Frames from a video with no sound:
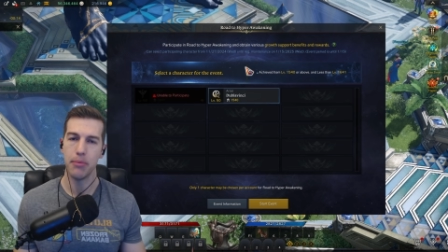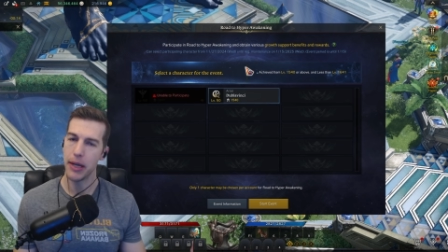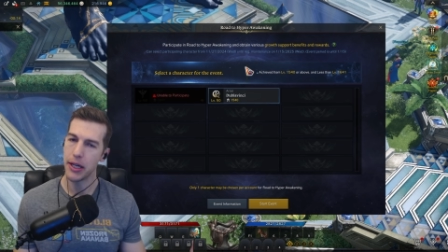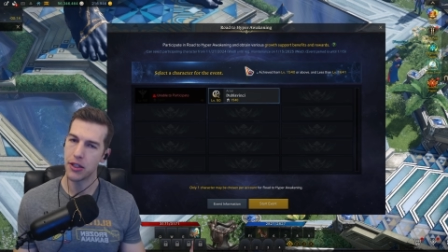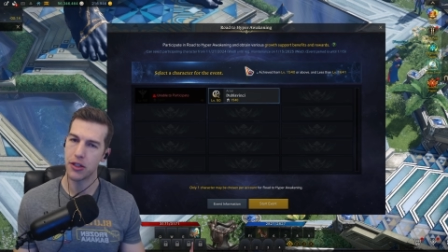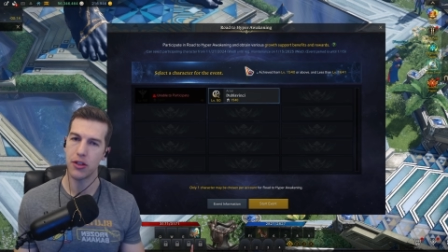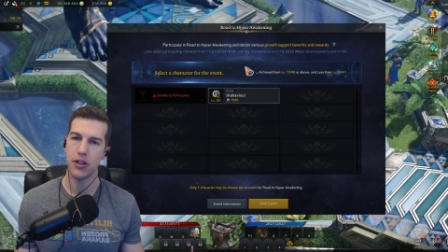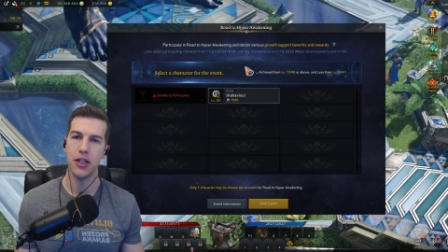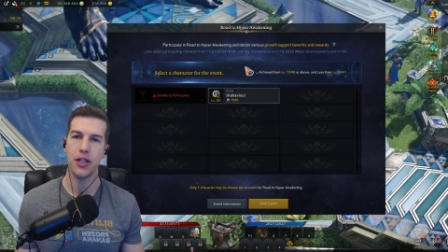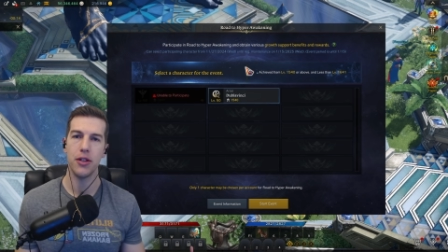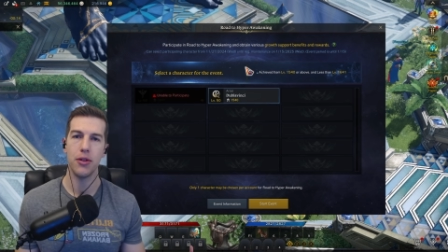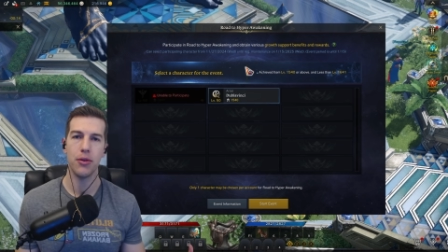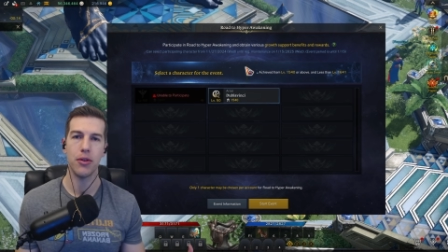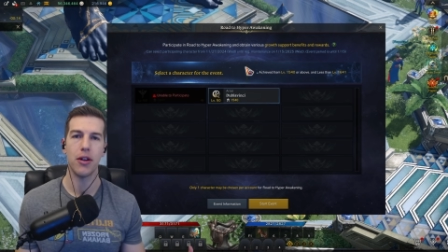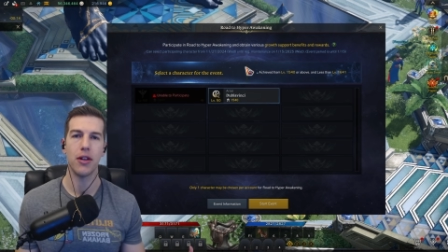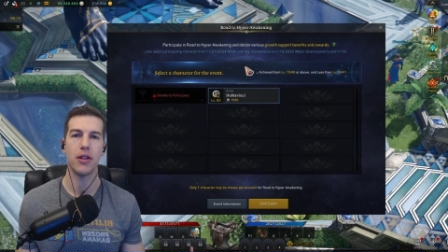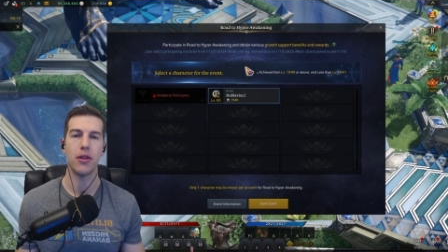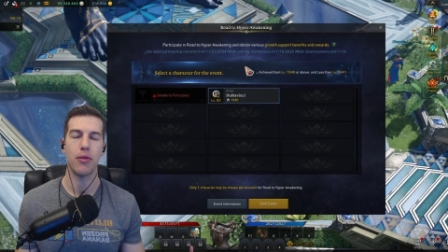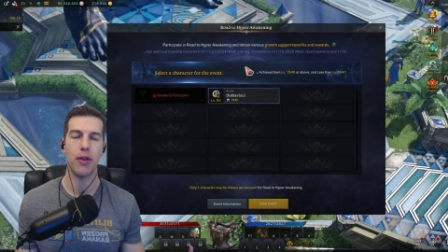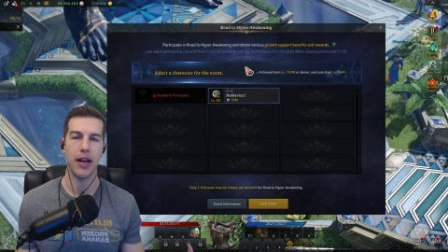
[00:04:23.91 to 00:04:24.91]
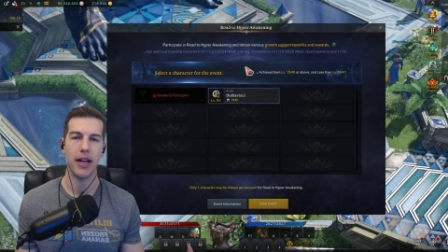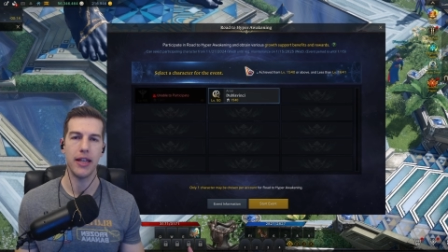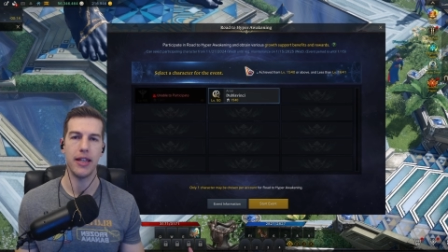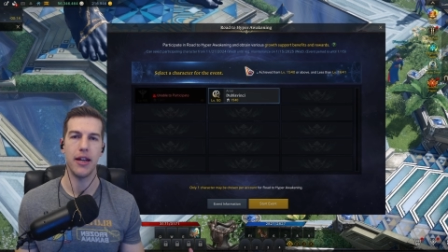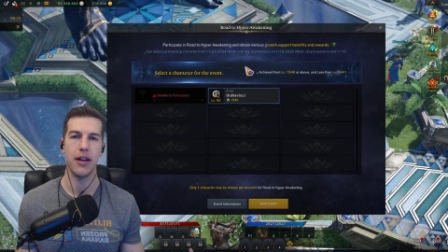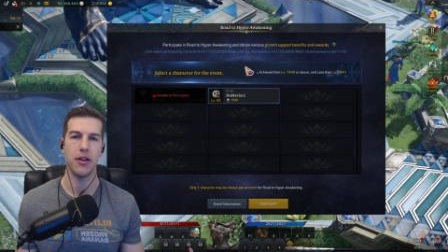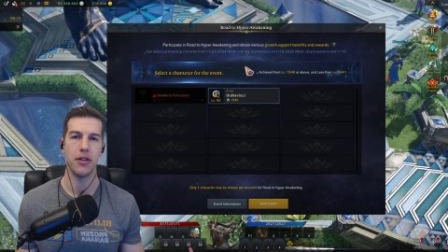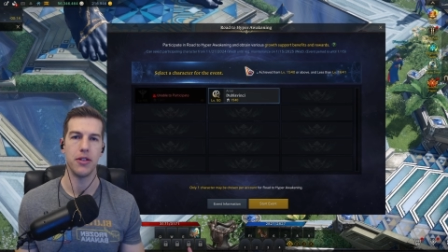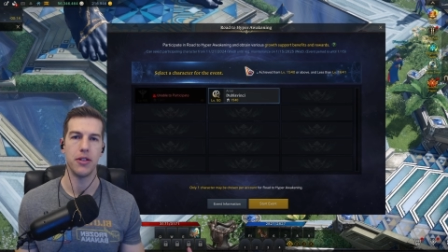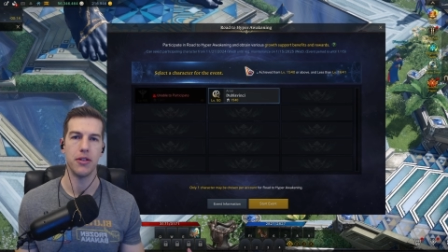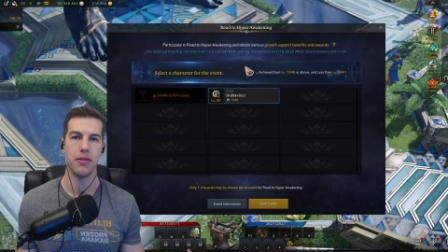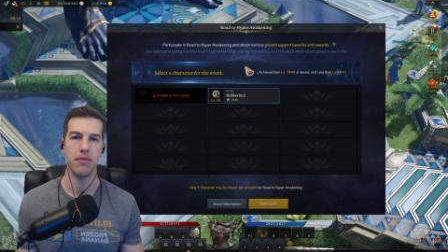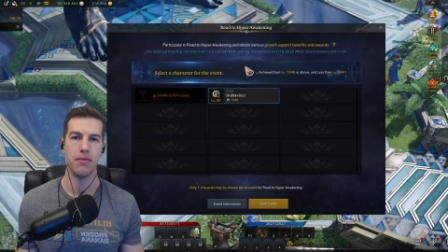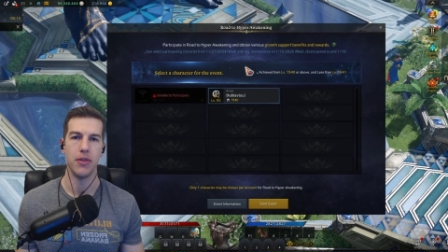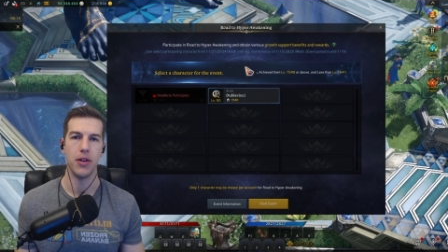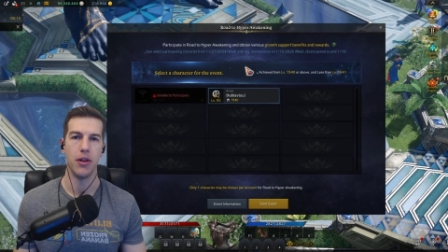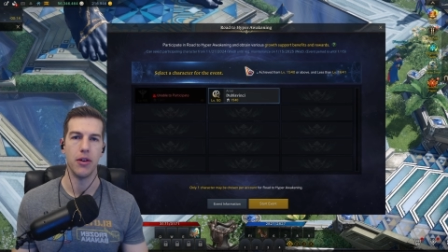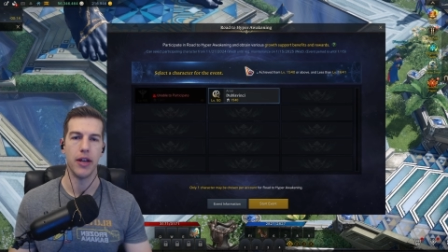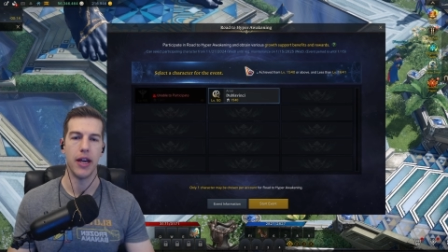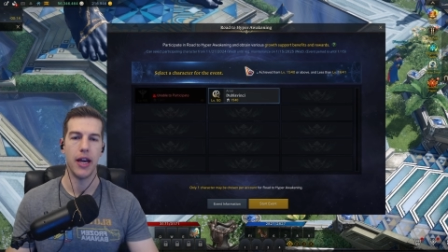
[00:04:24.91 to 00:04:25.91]
Make sure you do it on the right character,
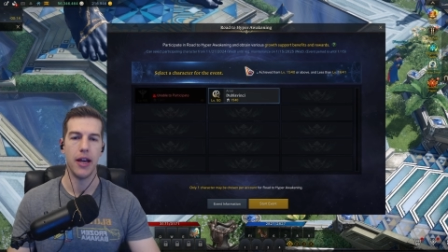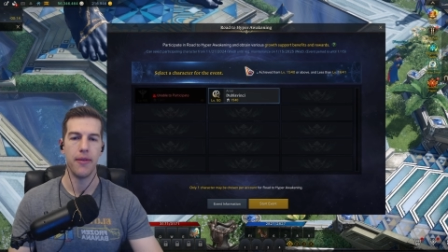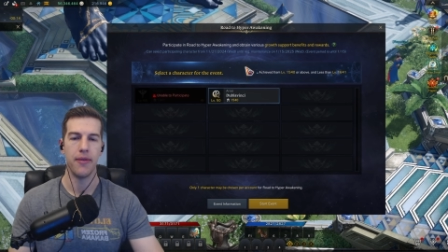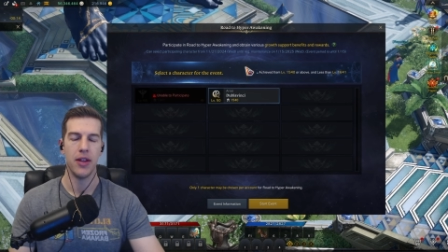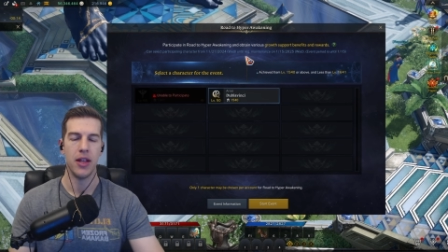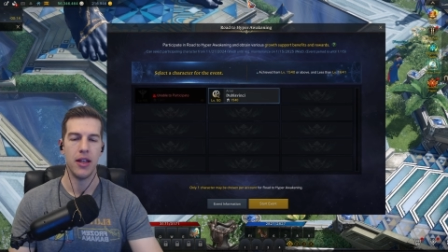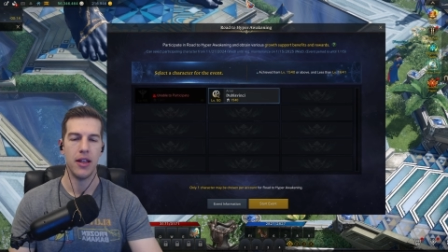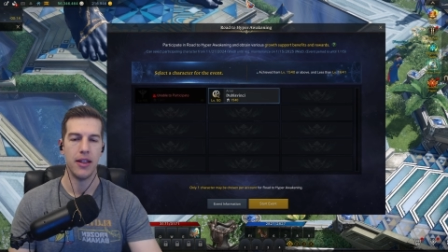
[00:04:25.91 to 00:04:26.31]
okay?